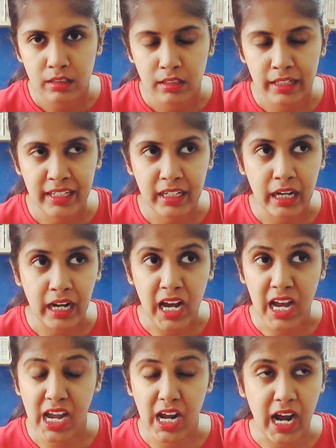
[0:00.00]
Like,
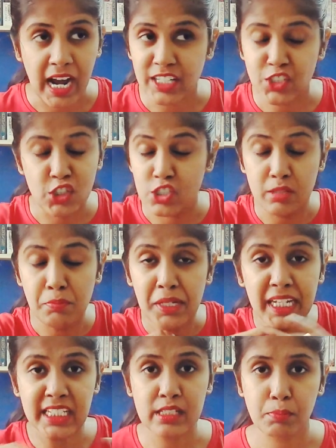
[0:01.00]
I
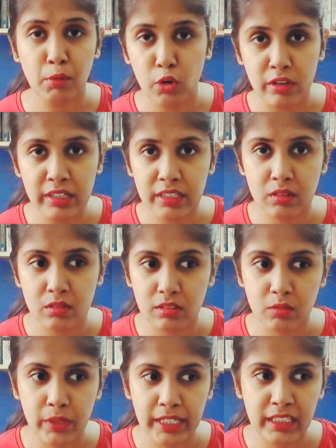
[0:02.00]
simply exploded
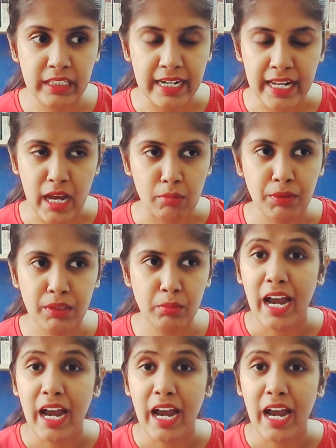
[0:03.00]
when that happened,